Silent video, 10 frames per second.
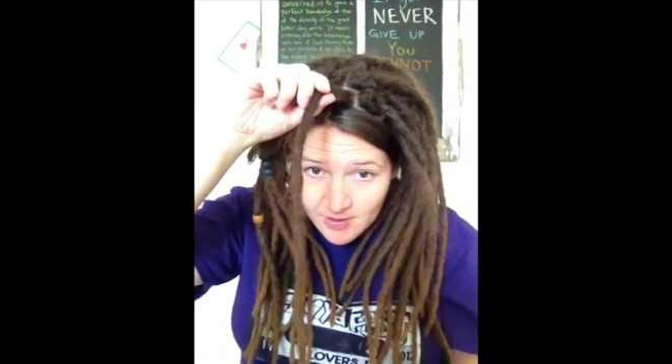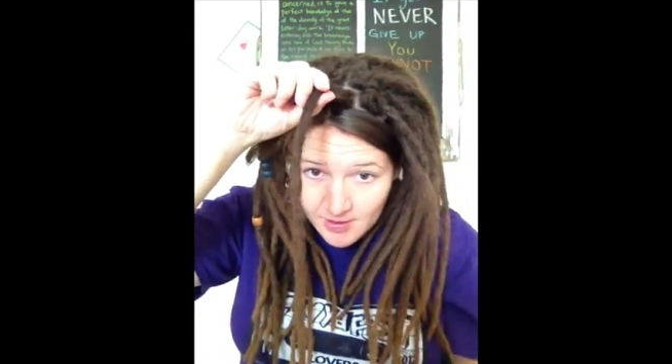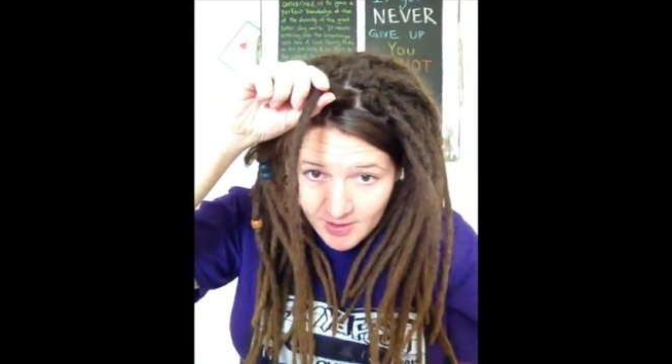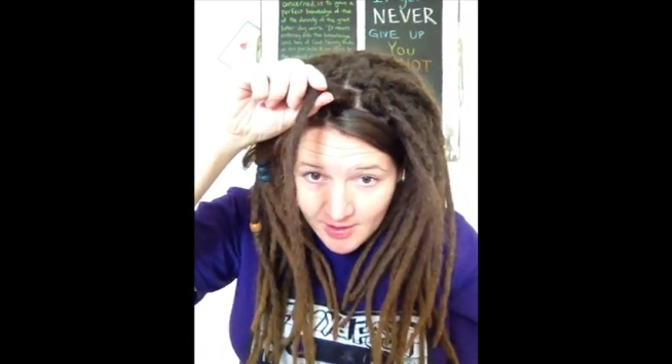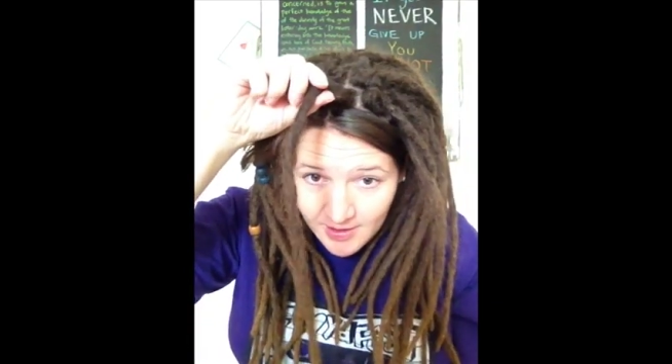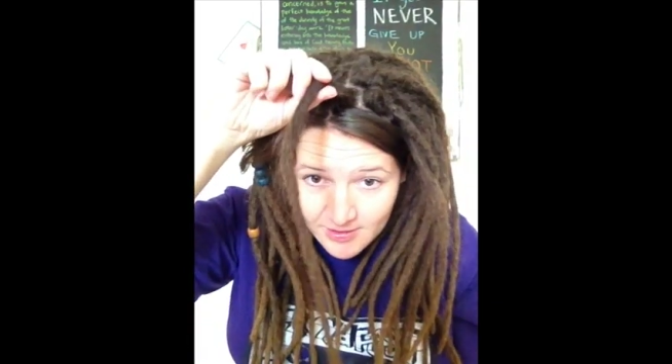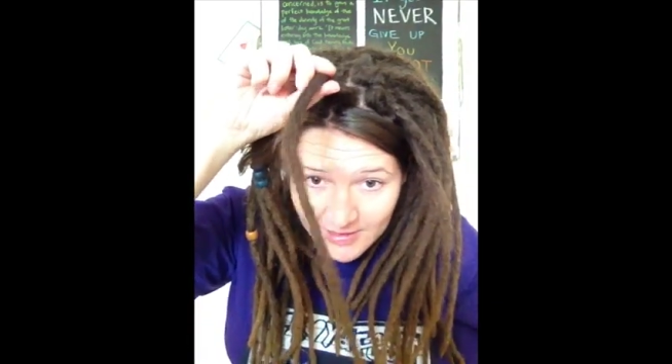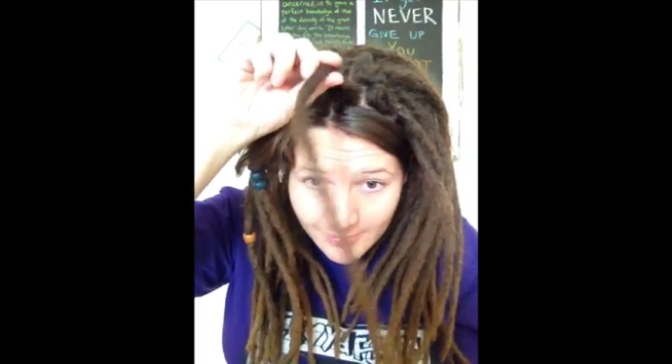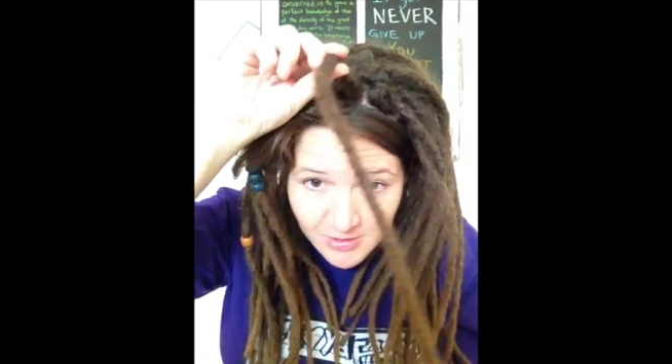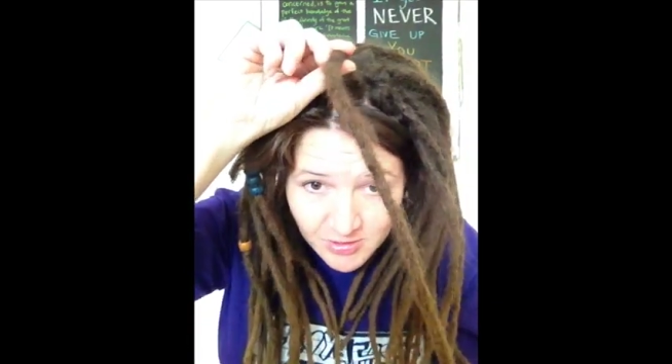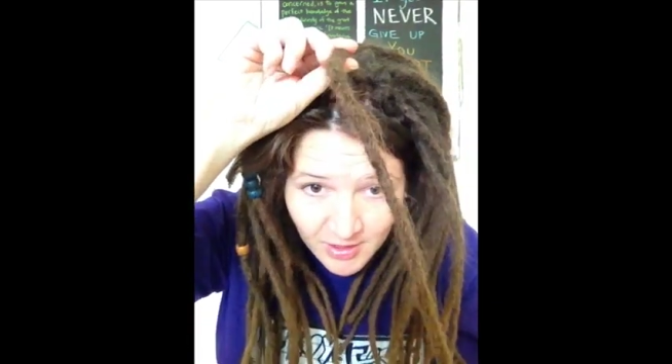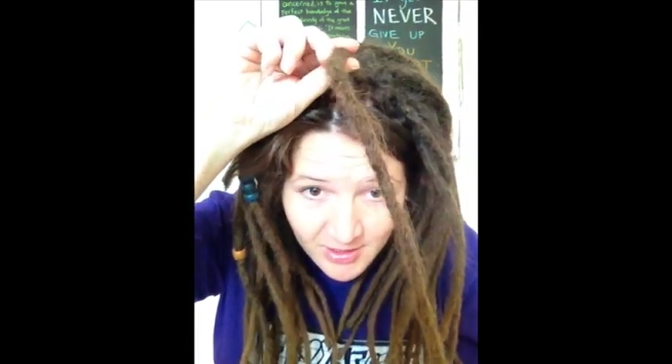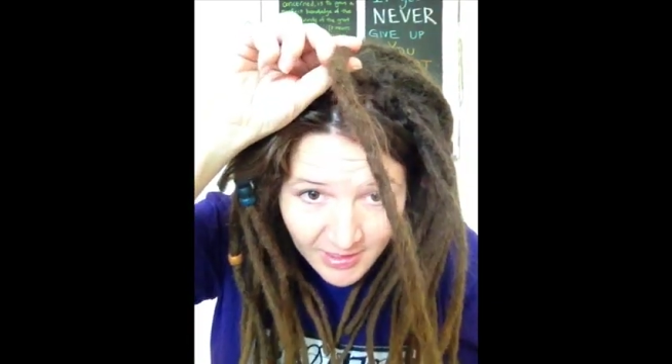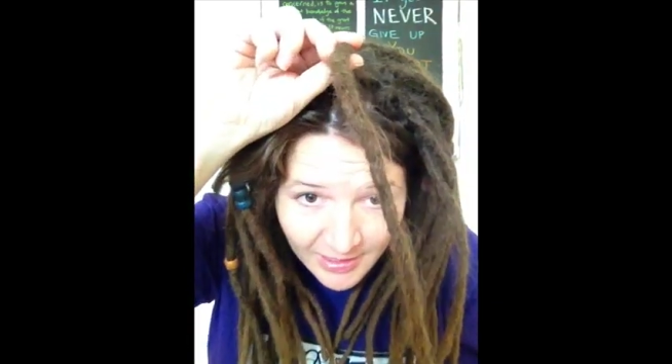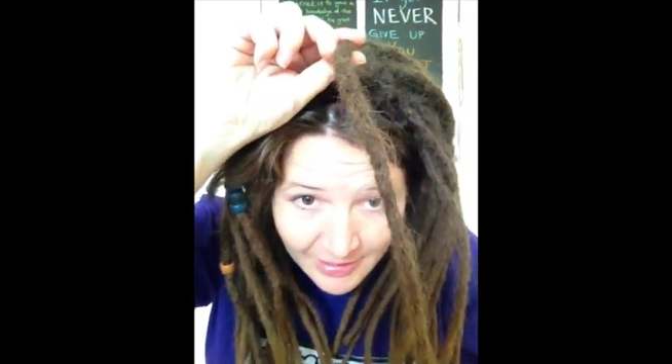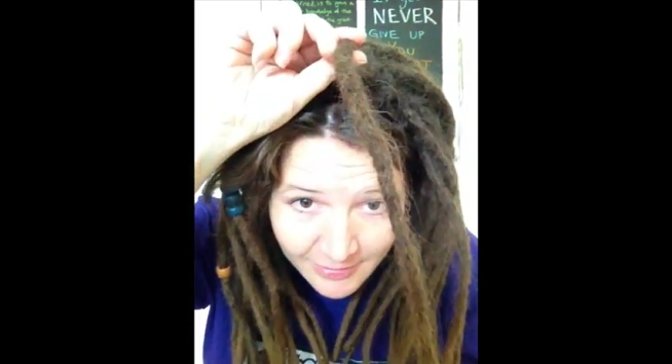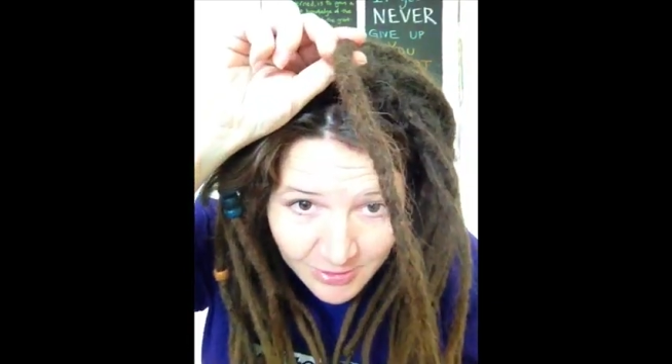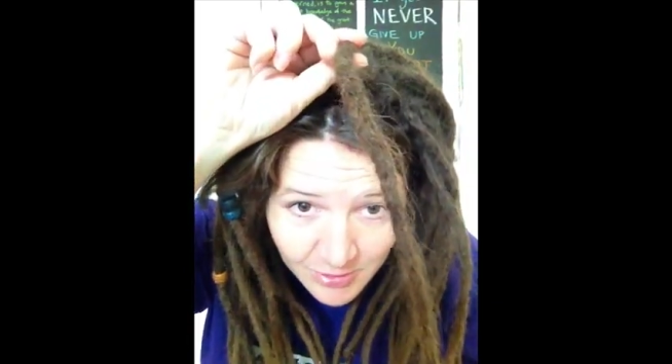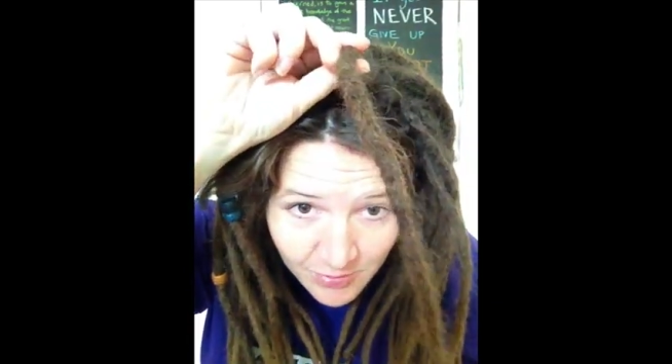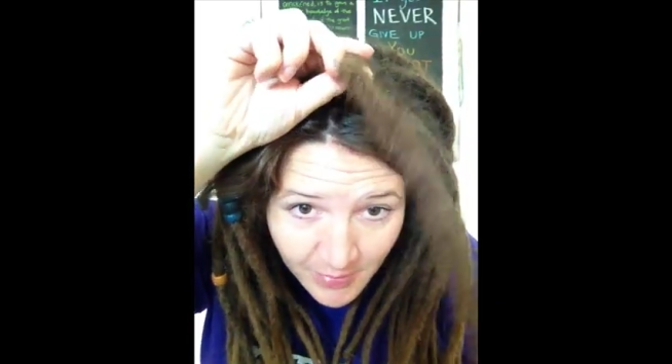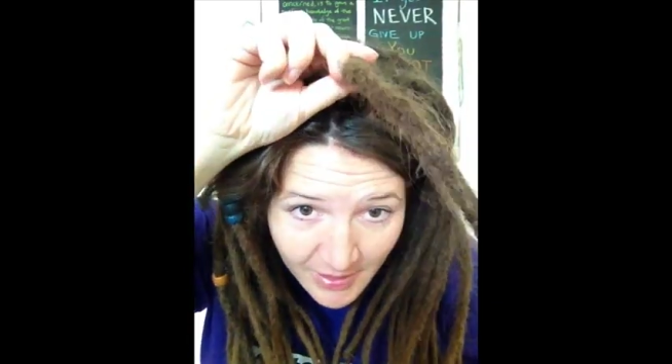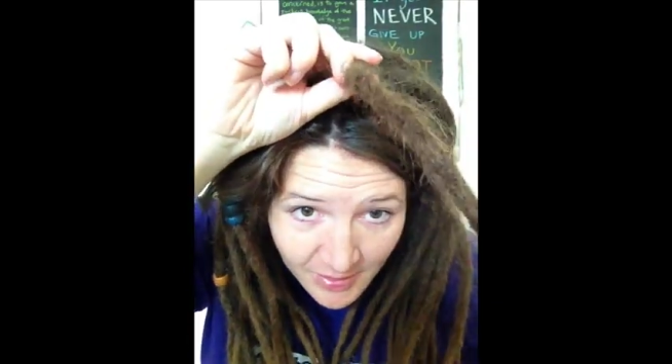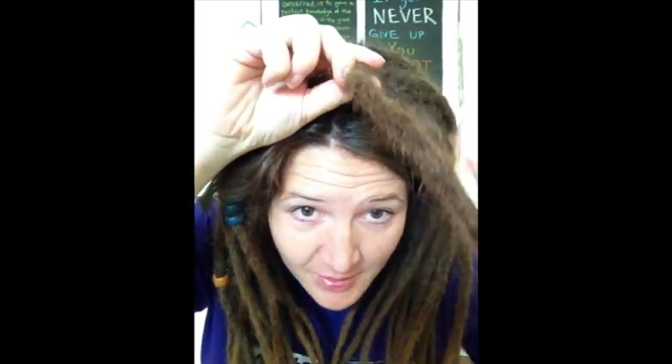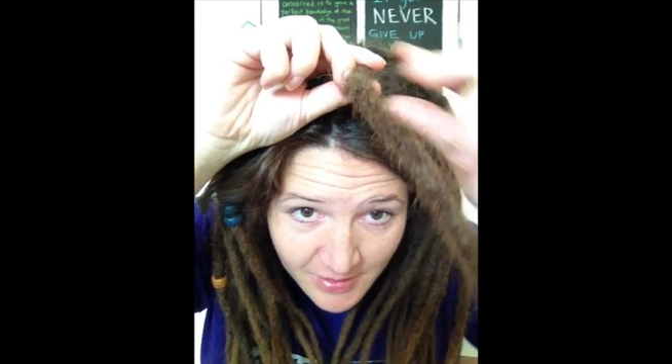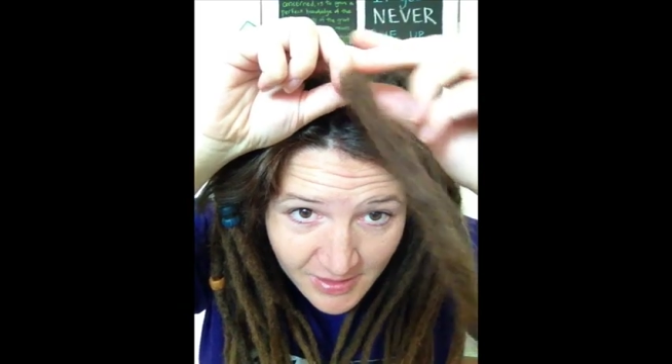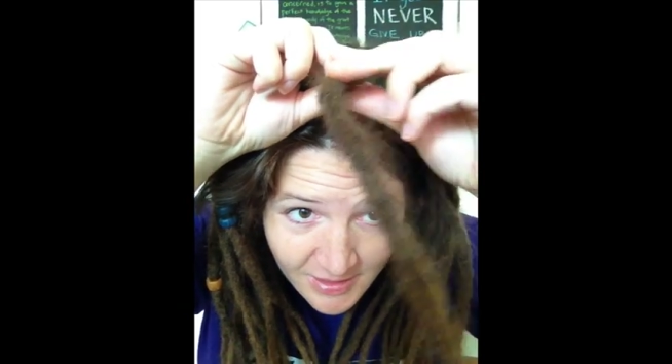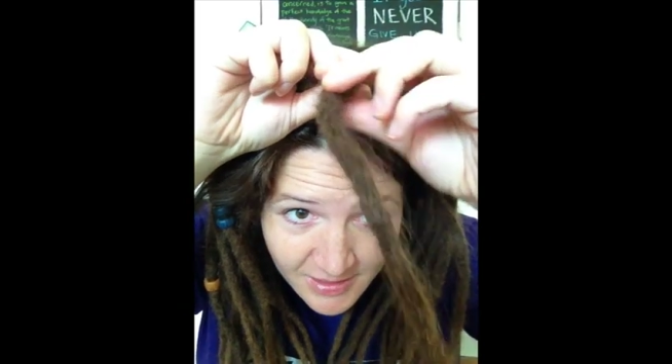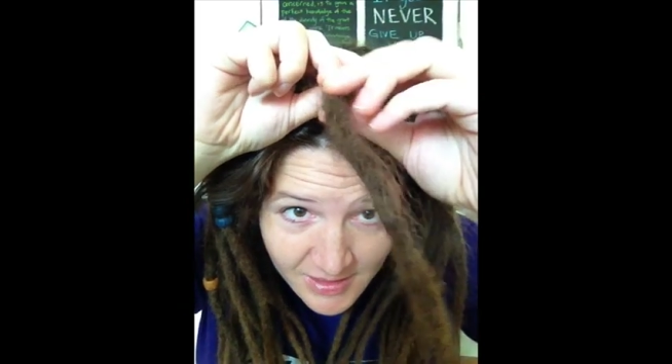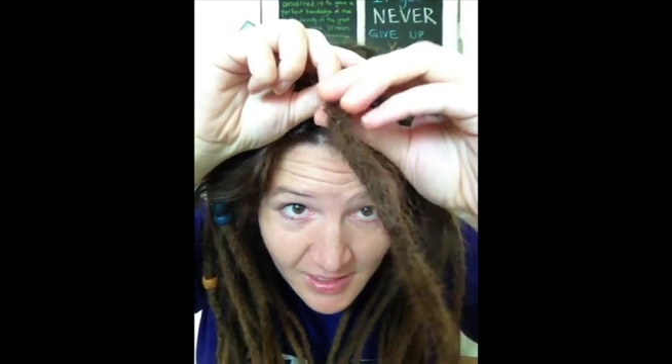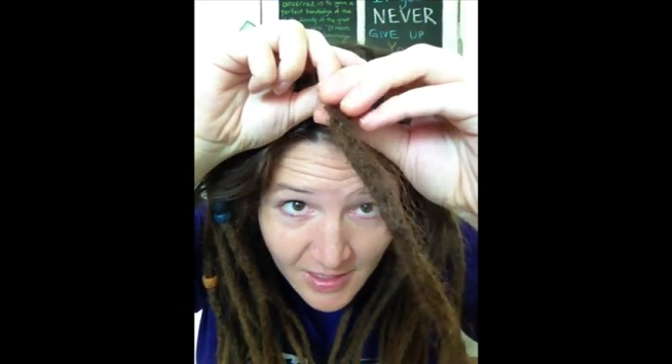that I demonstrated how to make. You can see it's